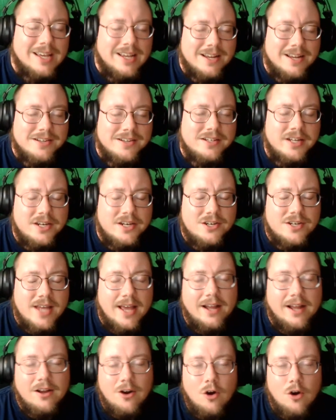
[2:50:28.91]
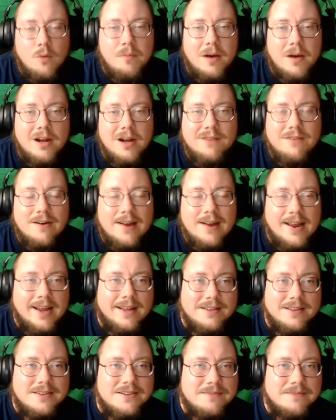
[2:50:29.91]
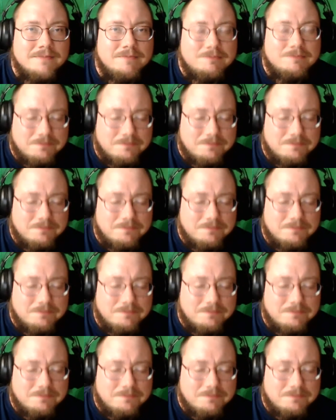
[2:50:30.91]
is they take hope out of our hands